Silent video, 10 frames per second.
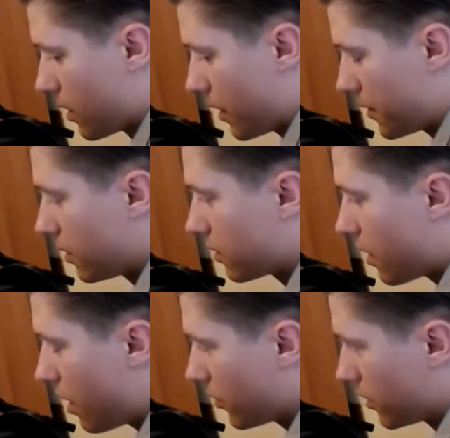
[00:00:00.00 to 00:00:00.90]
I think
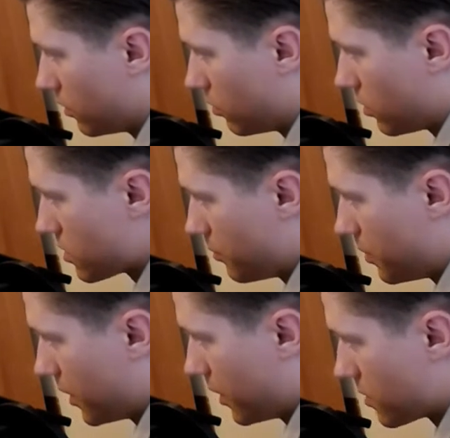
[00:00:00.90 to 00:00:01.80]
Cargill was the
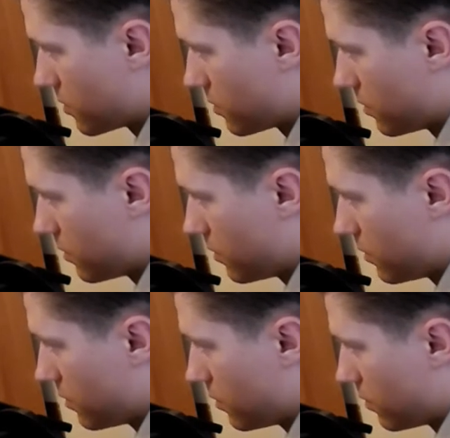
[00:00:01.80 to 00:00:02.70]
biggest.
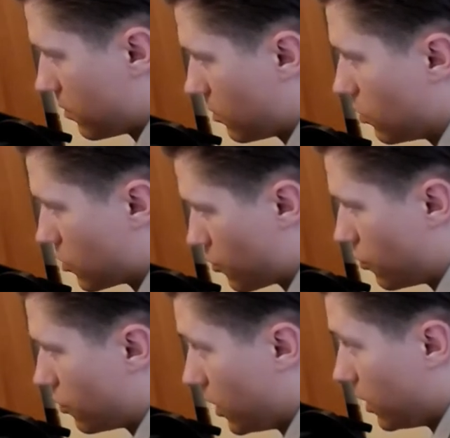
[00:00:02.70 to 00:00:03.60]
Okay. Who was
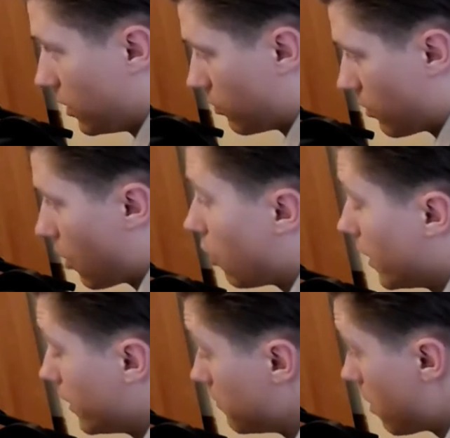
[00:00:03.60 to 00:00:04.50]
really? Oh,
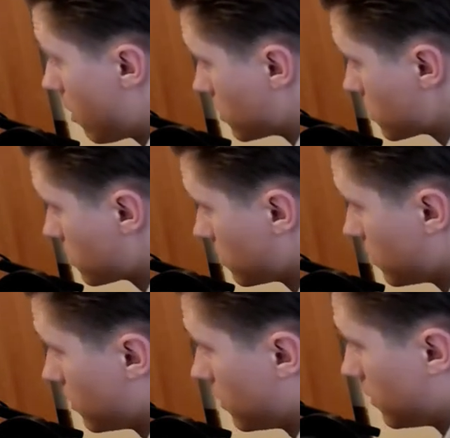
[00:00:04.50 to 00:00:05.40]
and Mars.
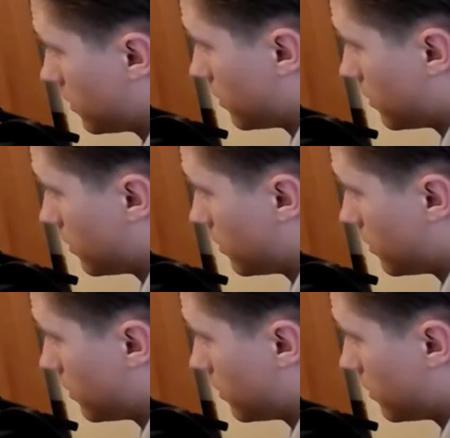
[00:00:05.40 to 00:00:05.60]
Okay.